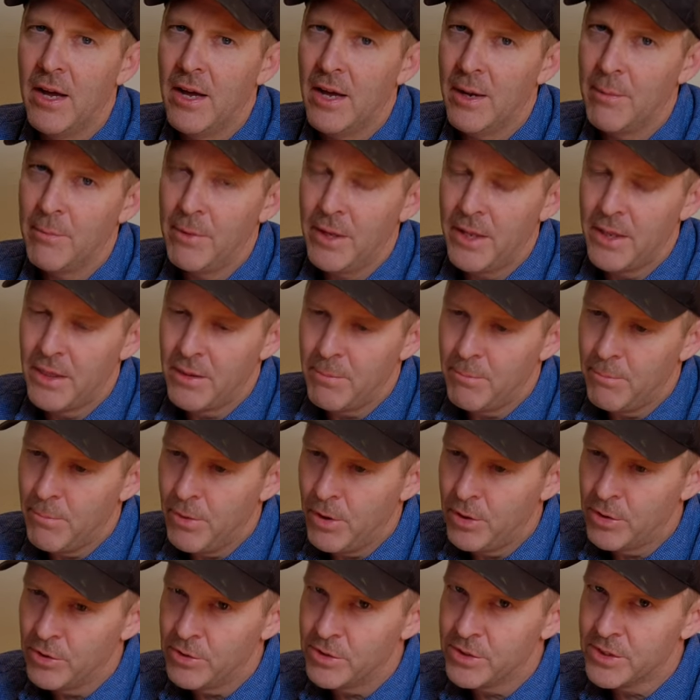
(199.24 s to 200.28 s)
I'm letting the
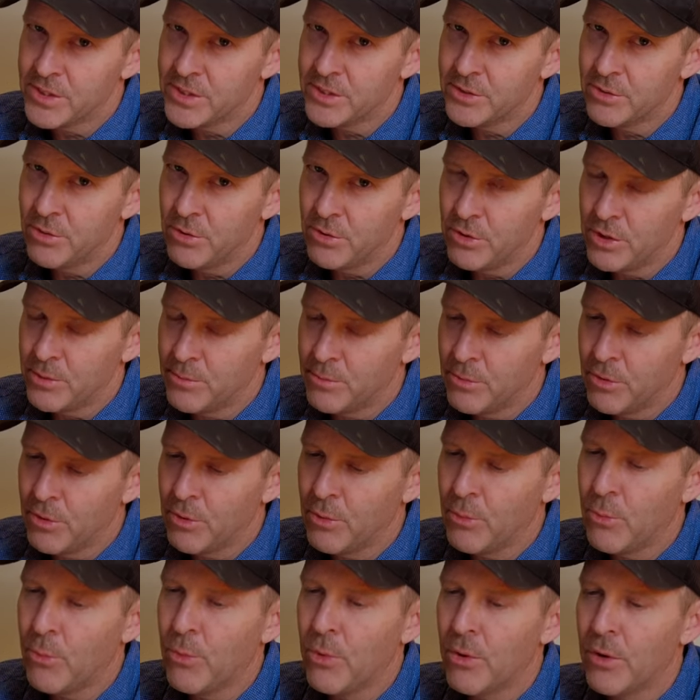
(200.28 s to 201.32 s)
motors do a little
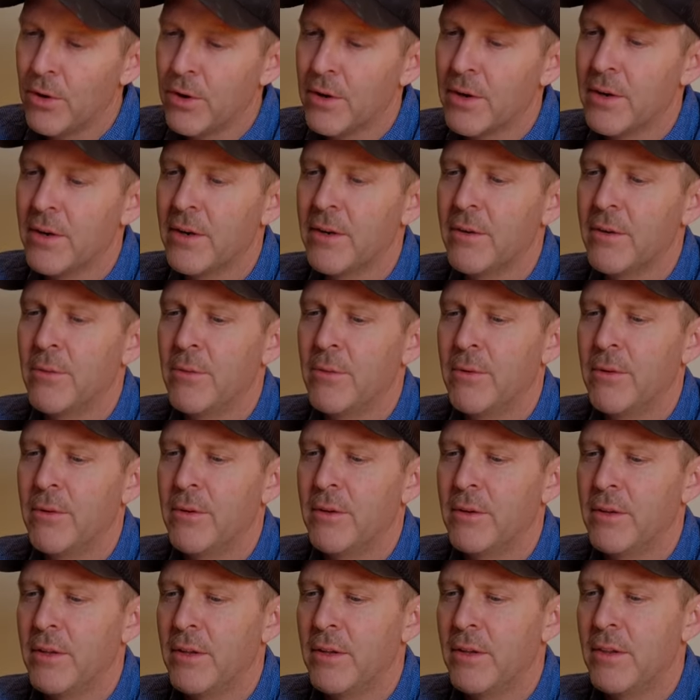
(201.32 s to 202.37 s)
more work
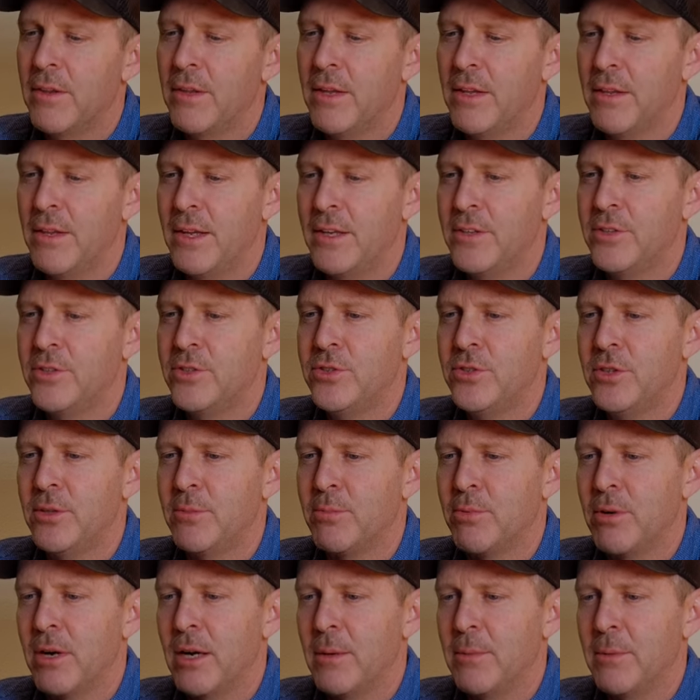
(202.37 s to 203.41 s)
than they should
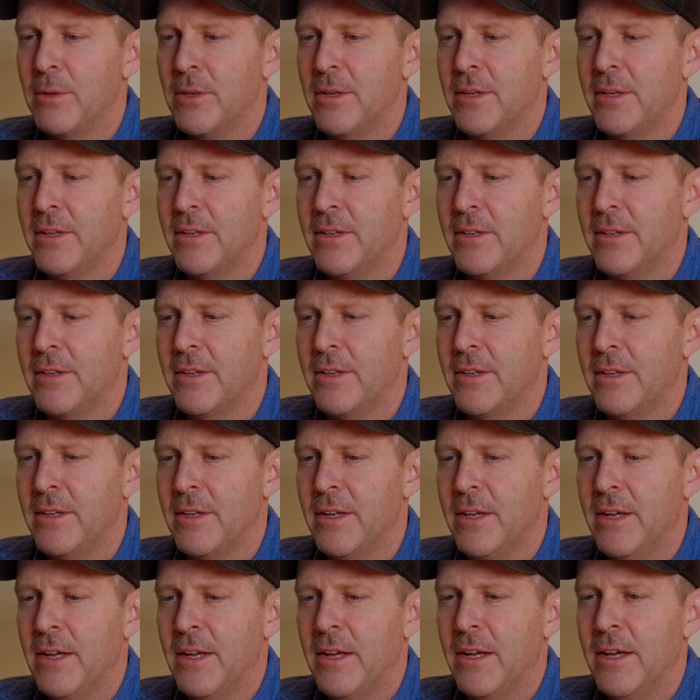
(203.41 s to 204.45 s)
probably.
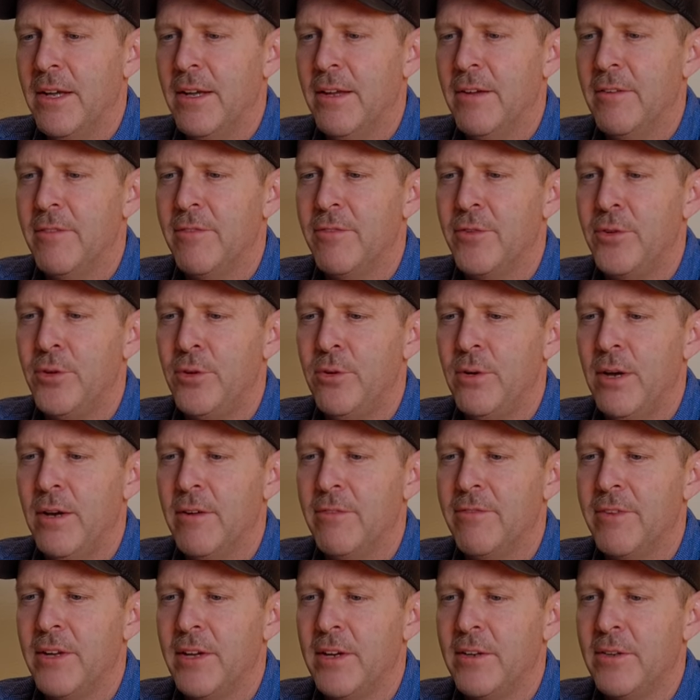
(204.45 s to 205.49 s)
If you have
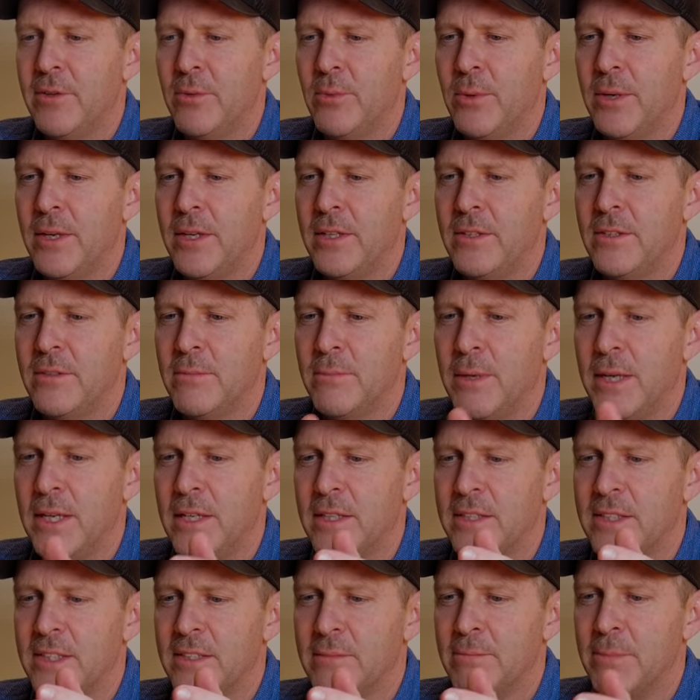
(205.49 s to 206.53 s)
found a way to
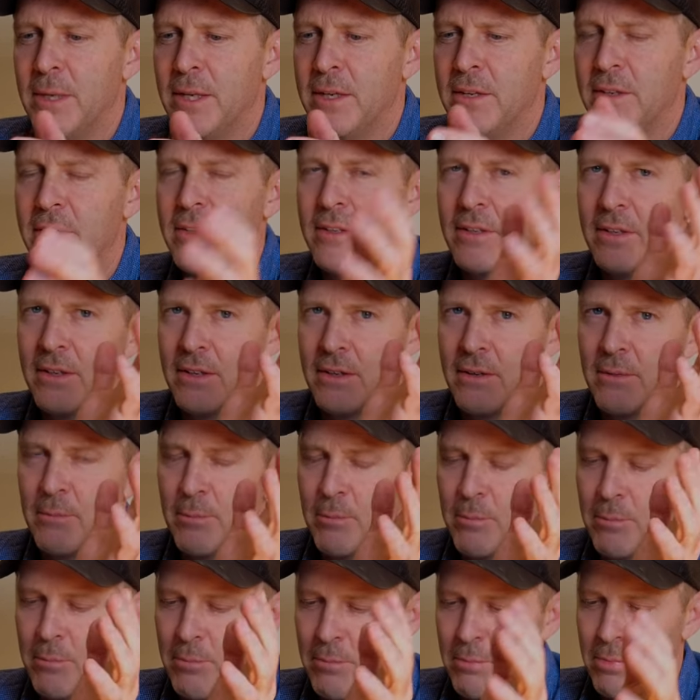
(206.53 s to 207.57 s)
balance this better,
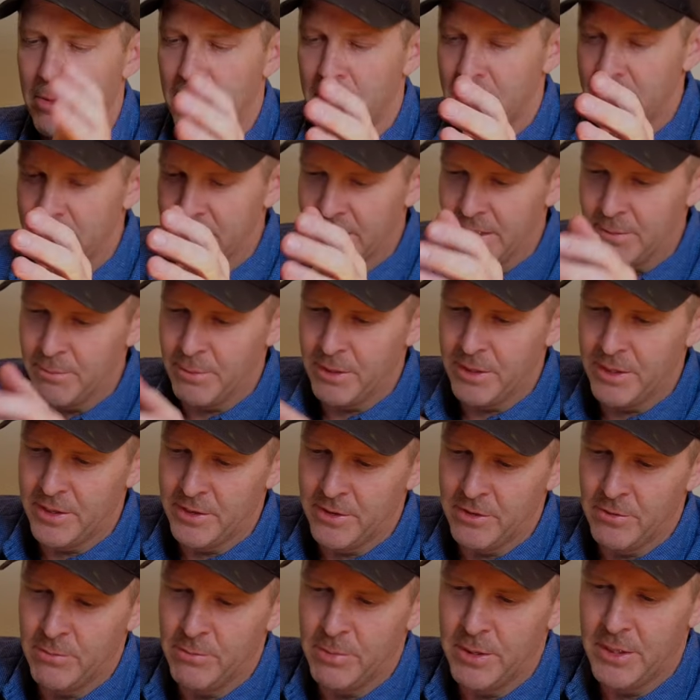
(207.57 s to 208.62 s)
please let me
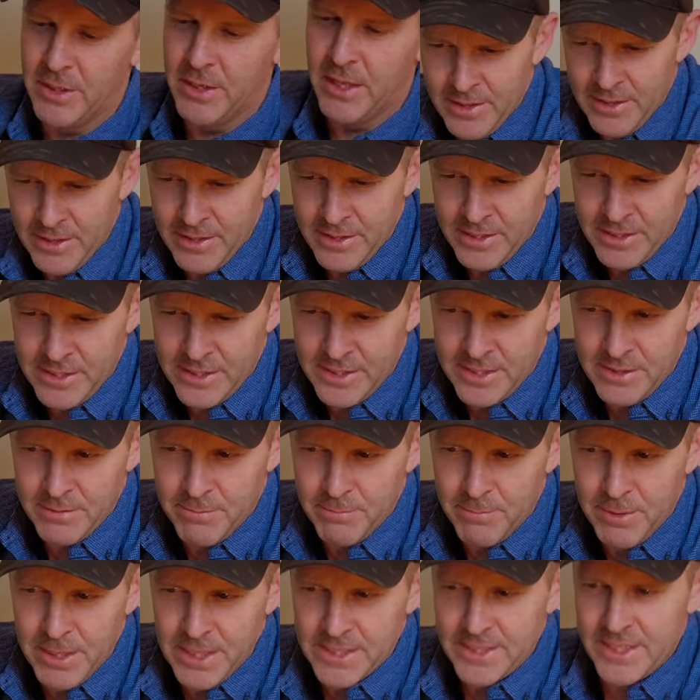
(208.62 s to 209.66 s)
know, but this is the
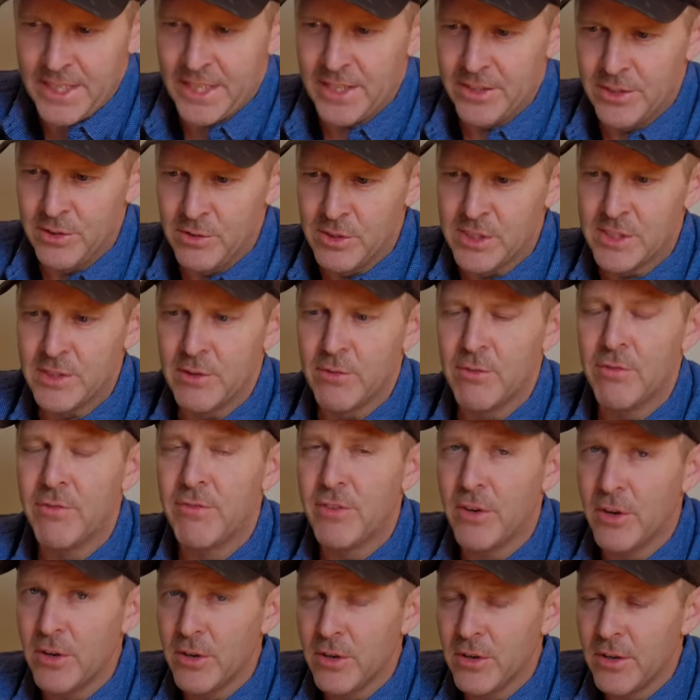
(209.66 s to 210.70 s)
best I could do so
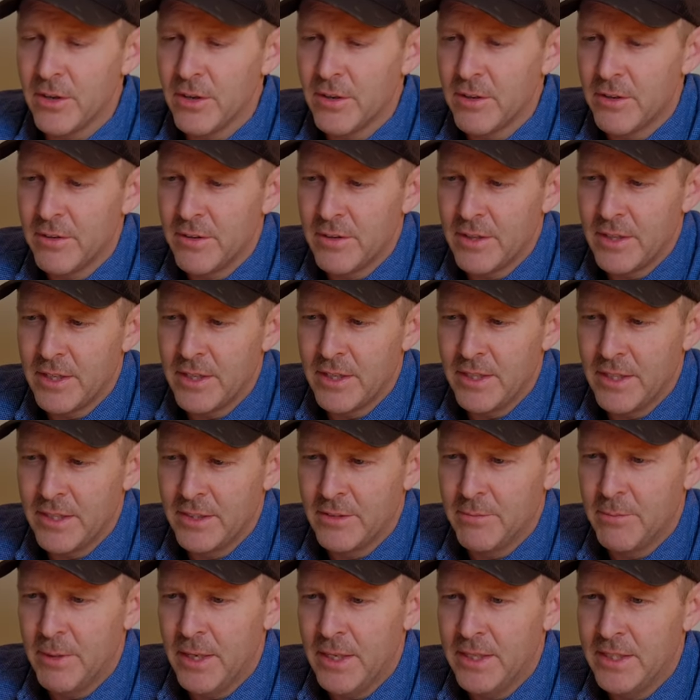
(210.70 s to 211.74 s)
far getting it to
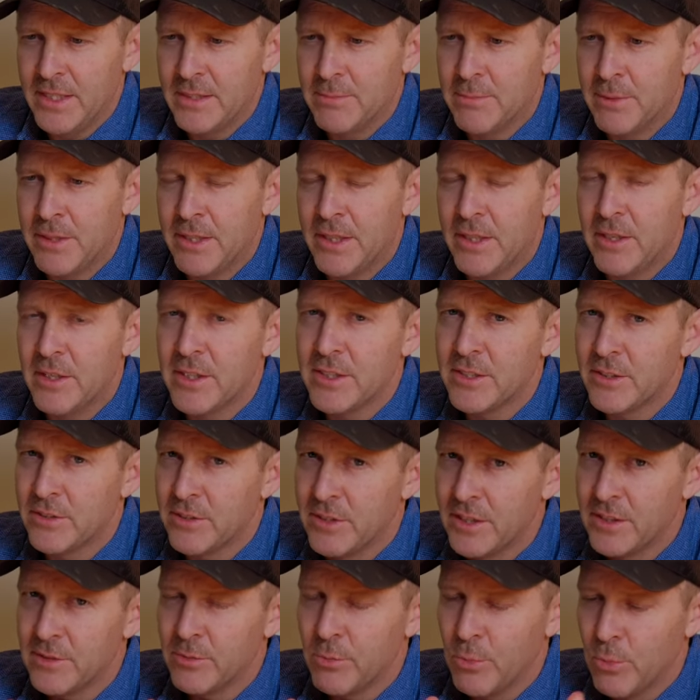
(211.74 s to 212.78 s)
balance, but it also
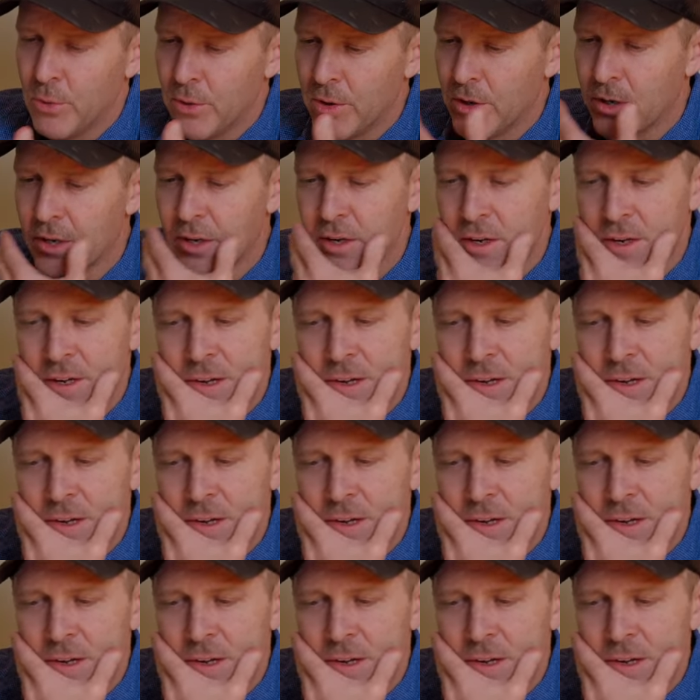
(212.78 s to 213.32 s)
does work.